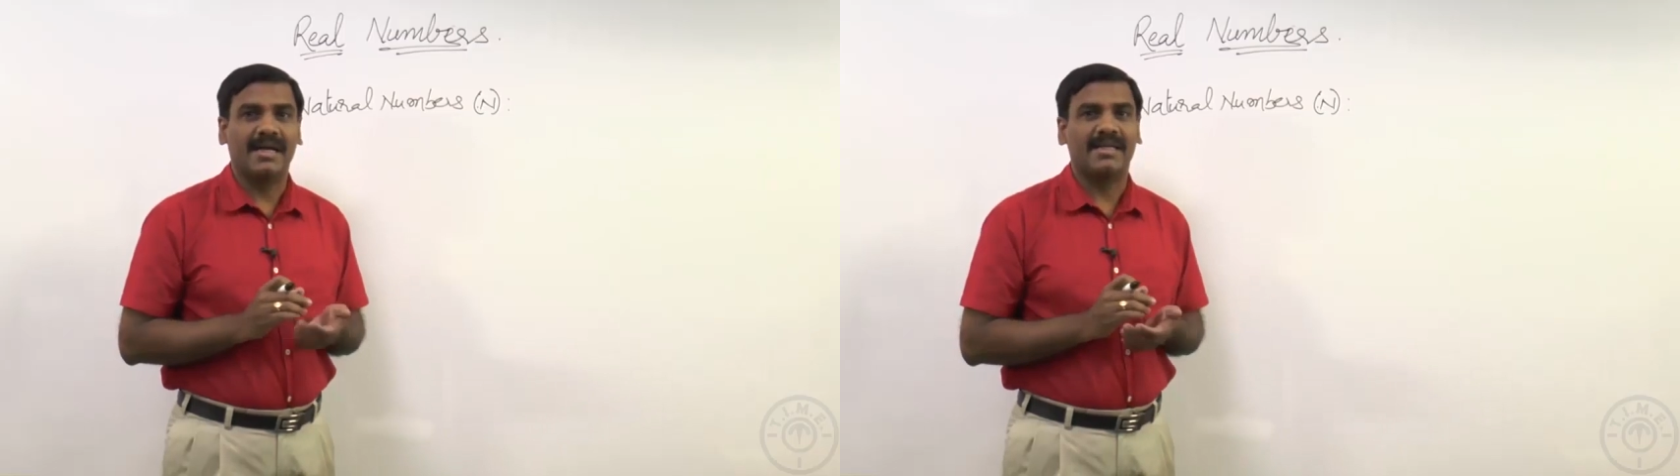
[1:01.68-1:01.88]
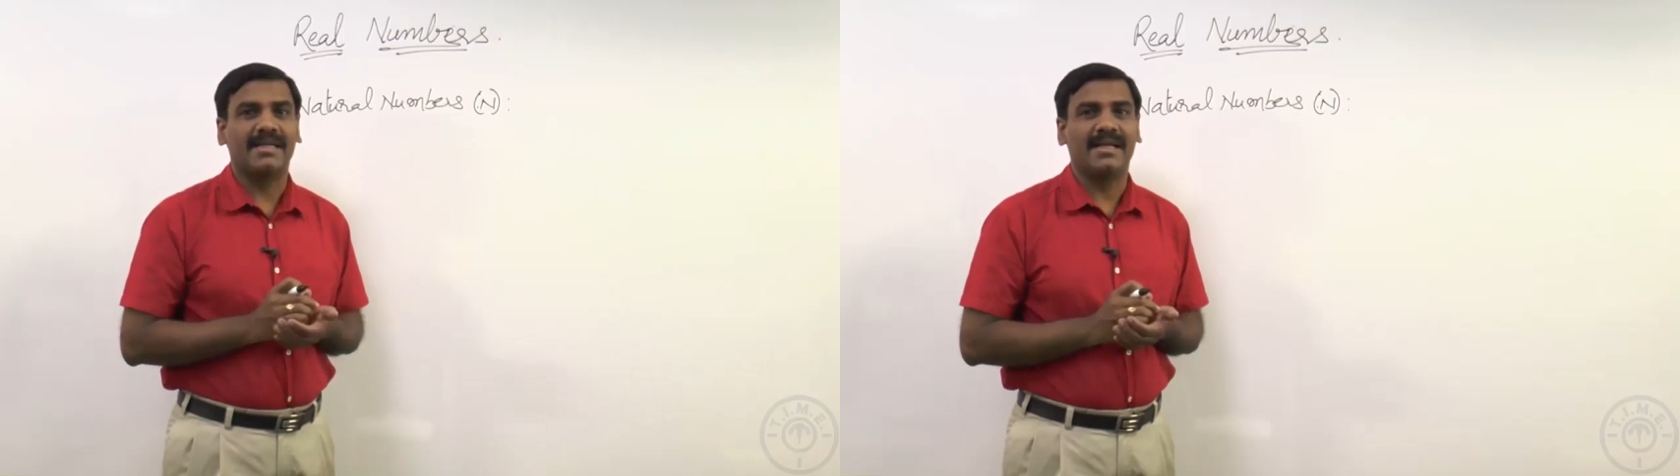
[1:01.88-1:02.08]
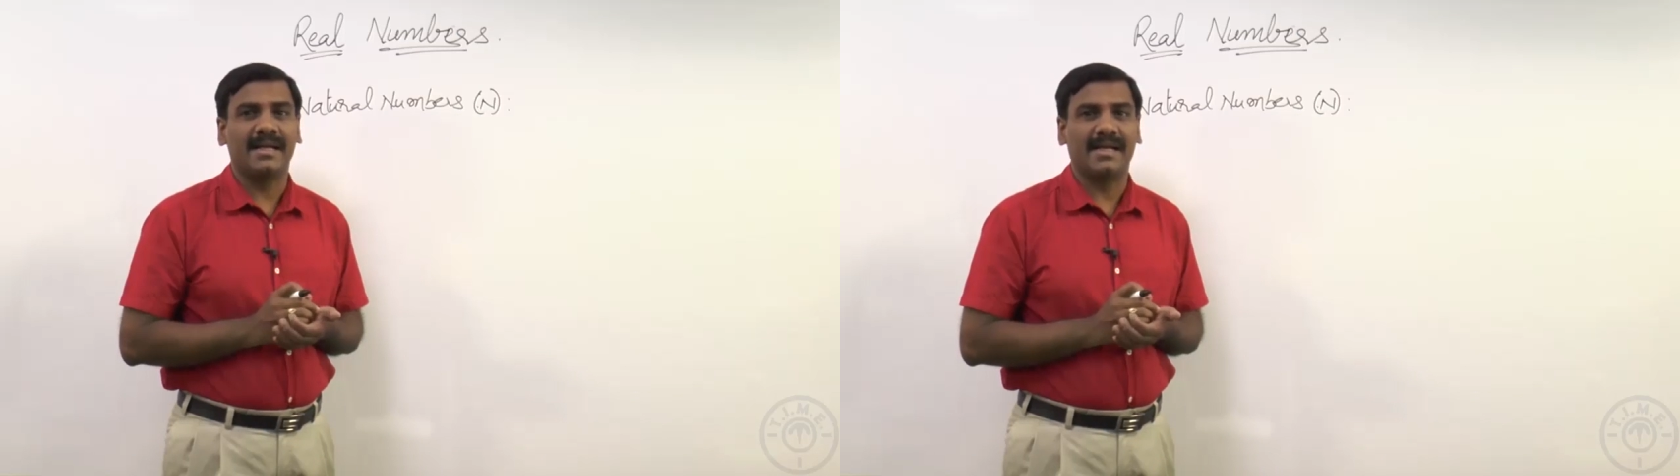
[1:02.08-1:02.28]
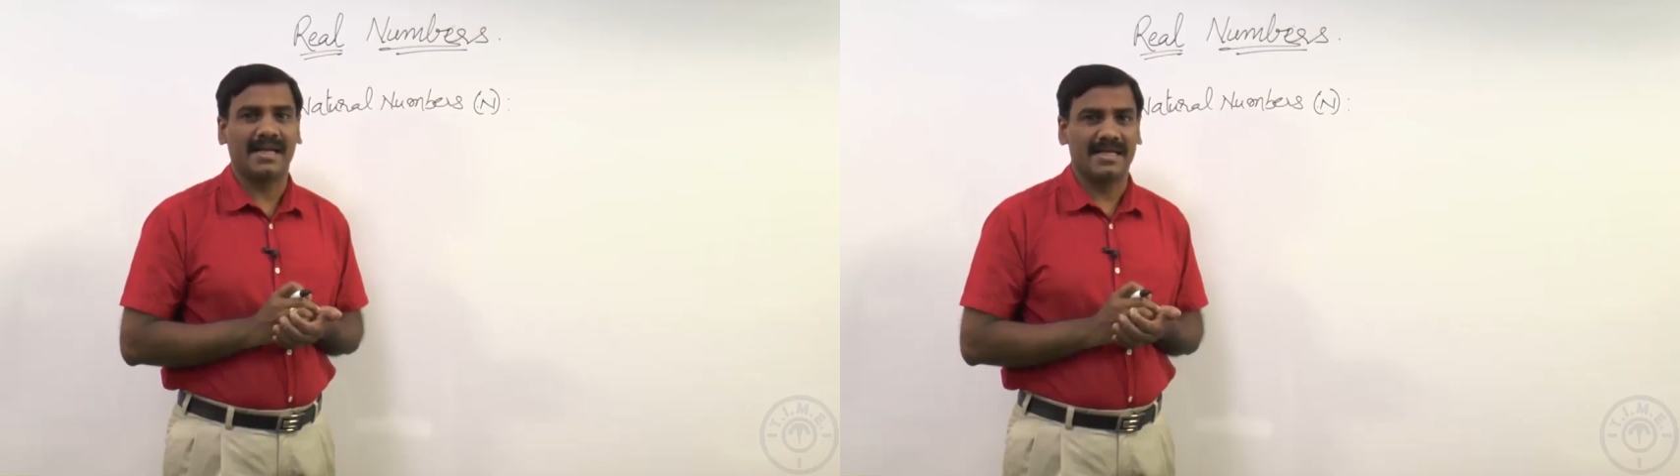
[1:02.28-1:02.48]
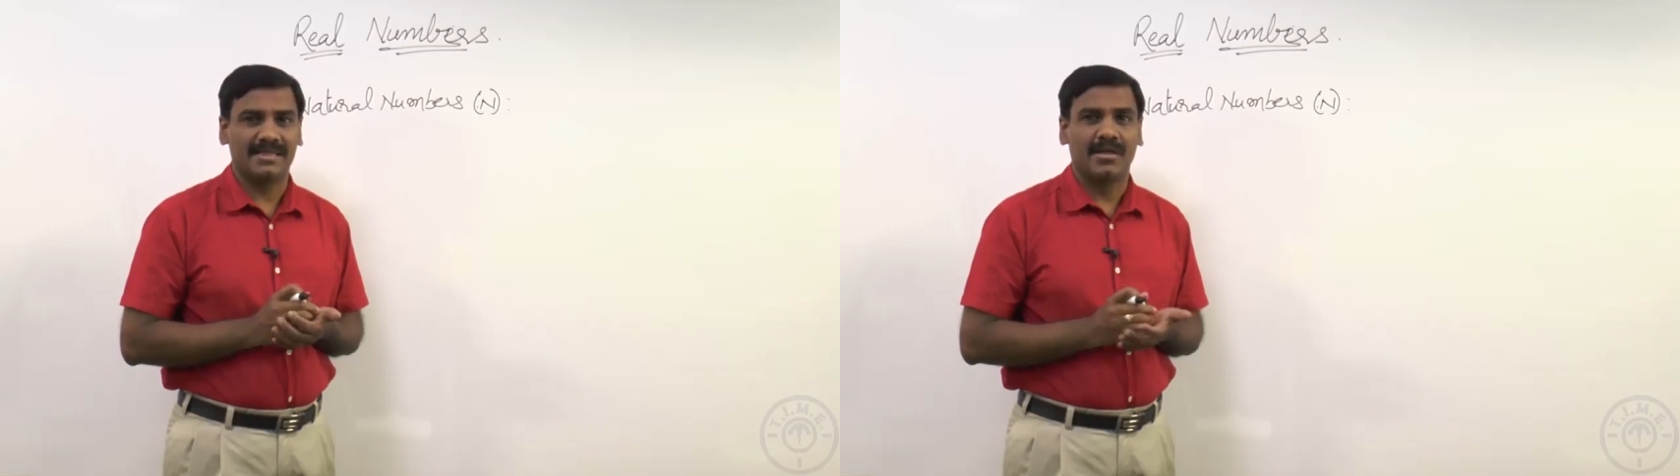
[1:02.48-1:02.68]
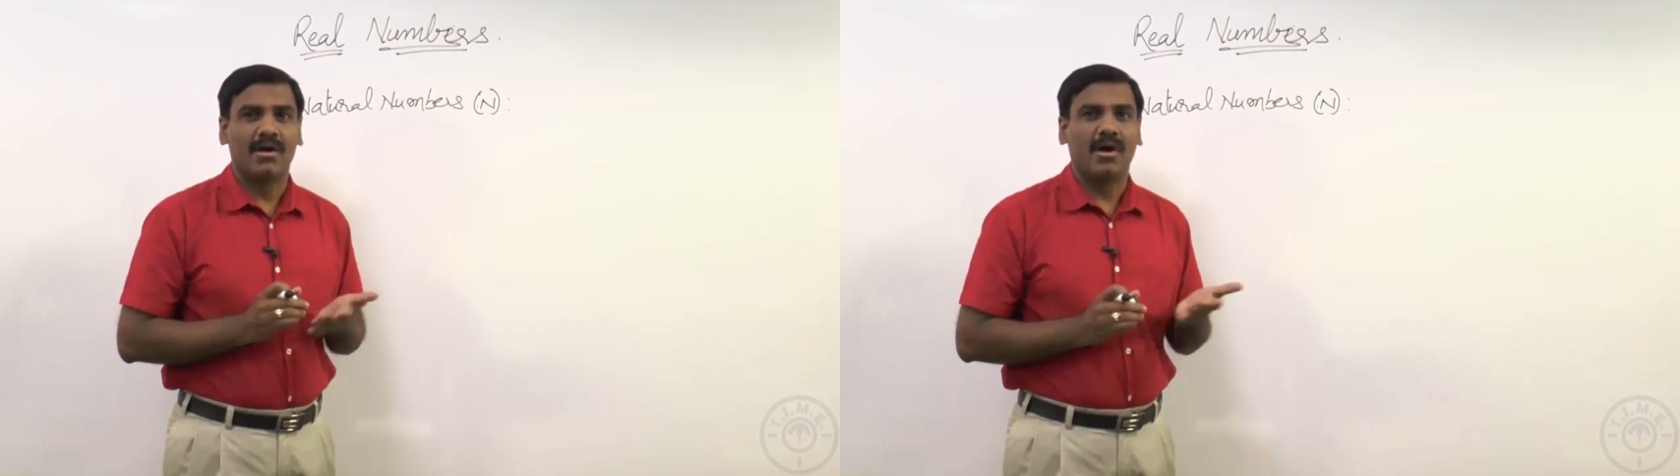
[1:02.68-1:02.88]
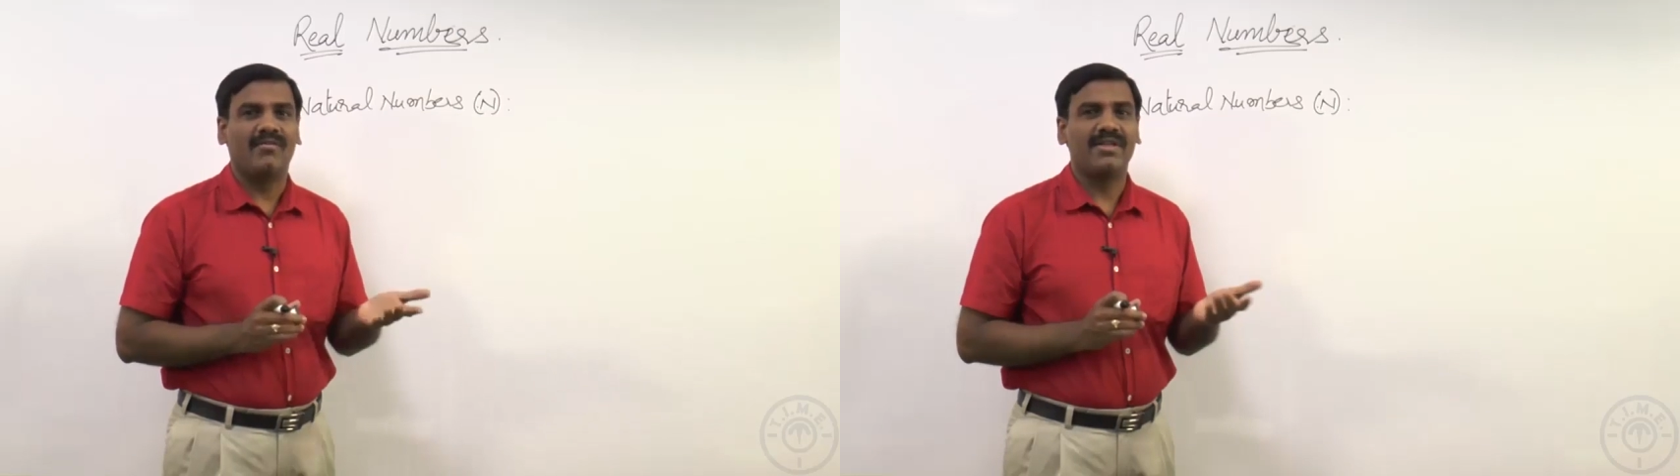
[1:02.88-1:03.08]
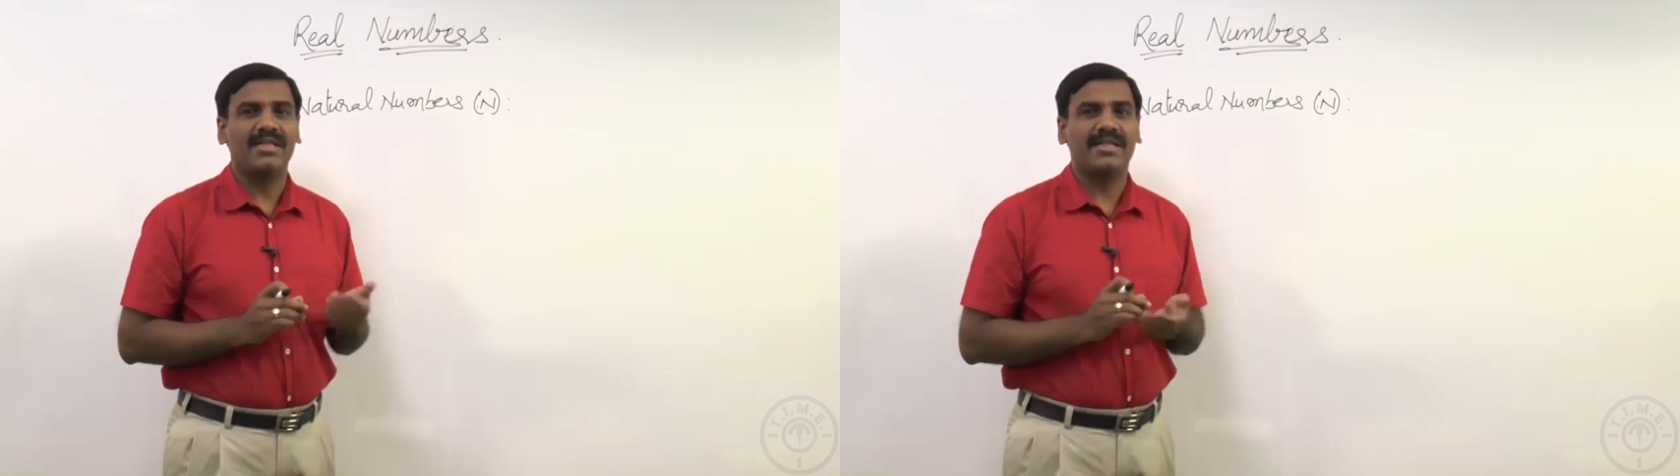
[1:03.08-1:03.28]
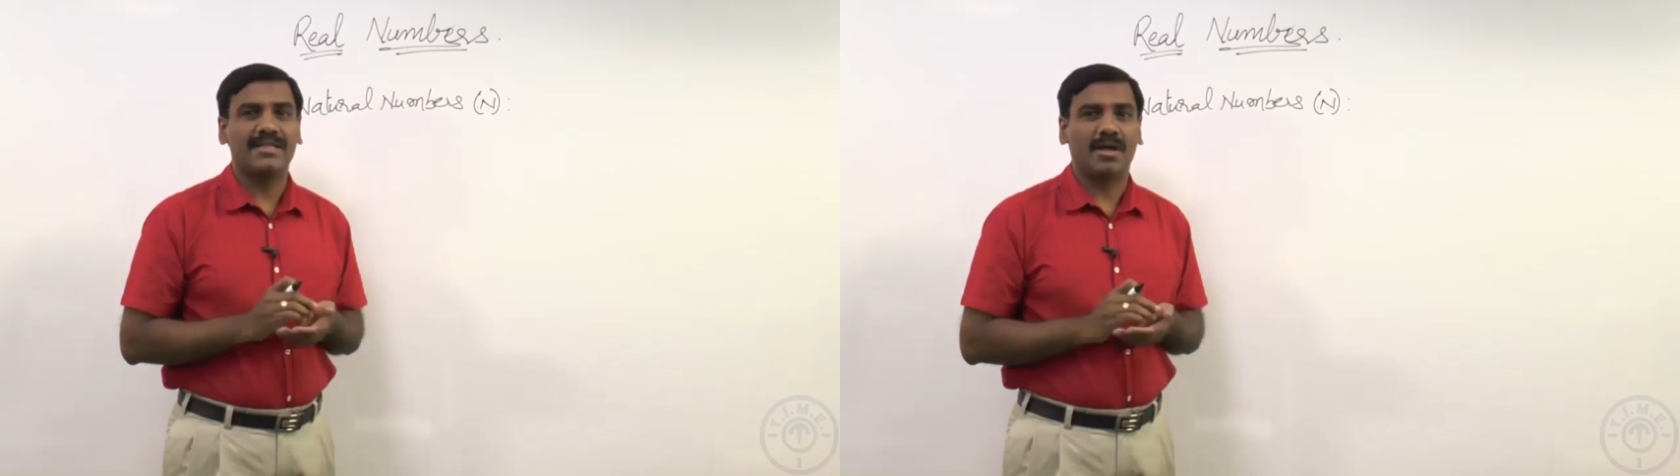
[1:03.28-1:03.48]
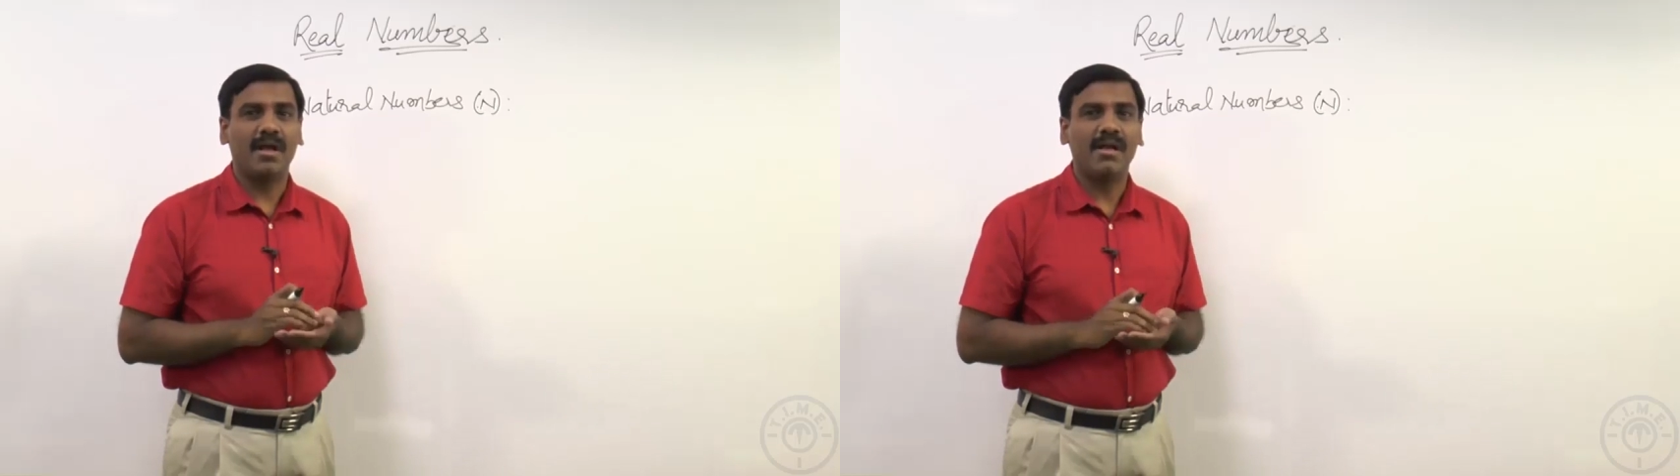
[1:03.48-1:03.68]
are there in a class, obviously
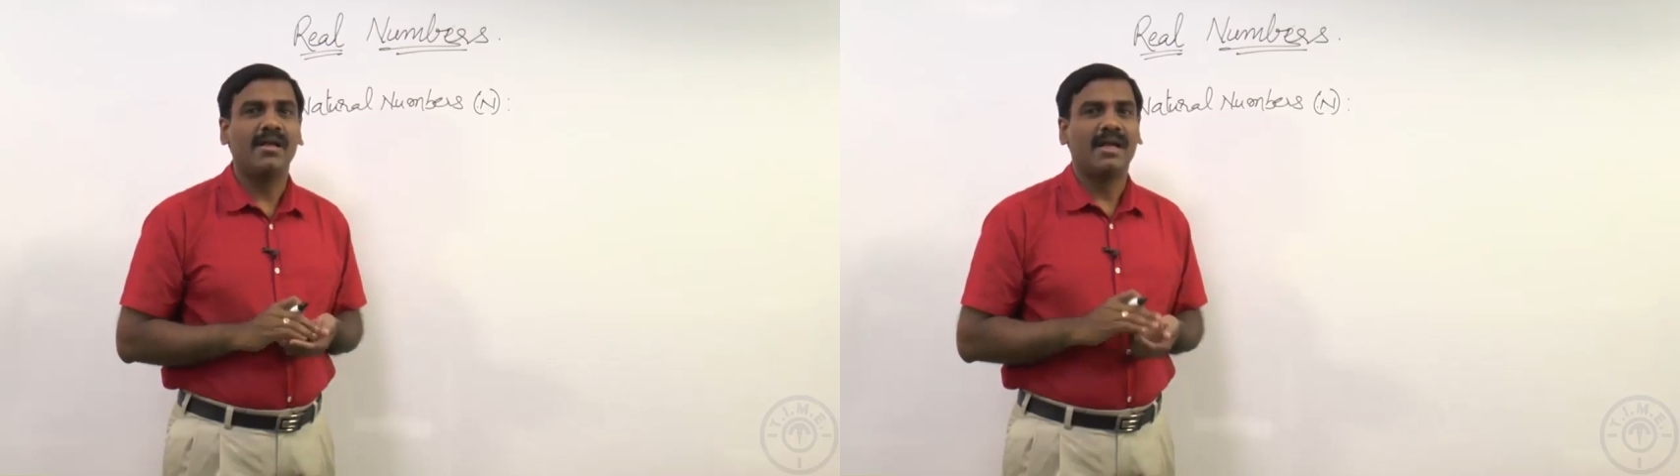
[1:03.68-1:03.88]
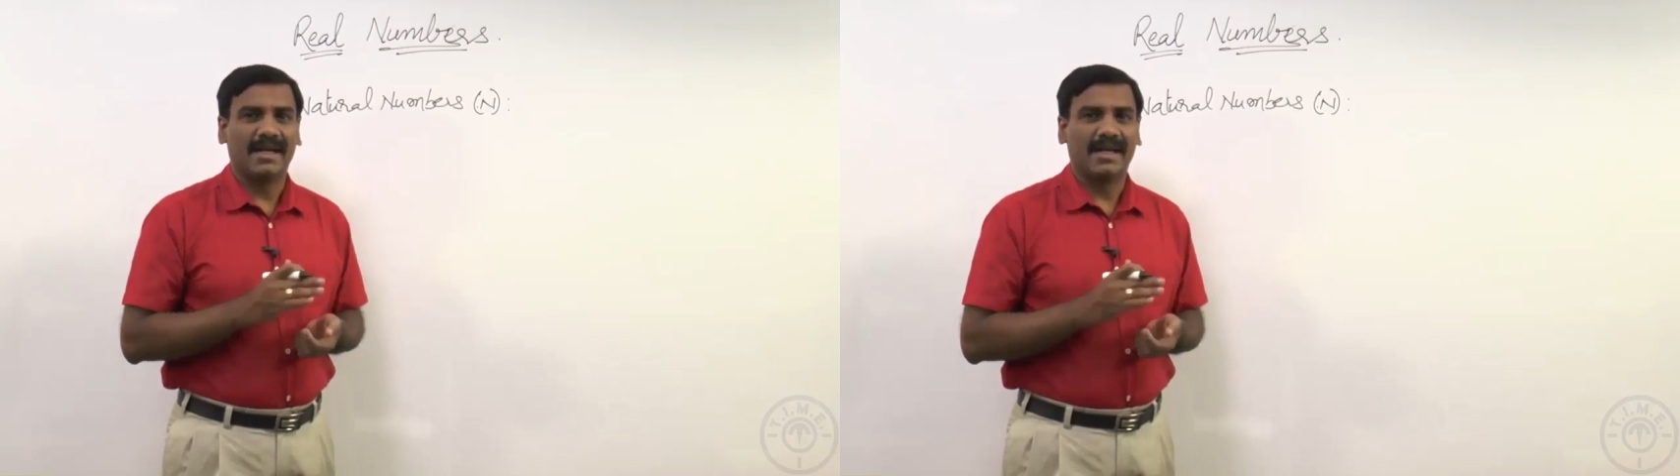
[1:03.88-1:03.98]
these are all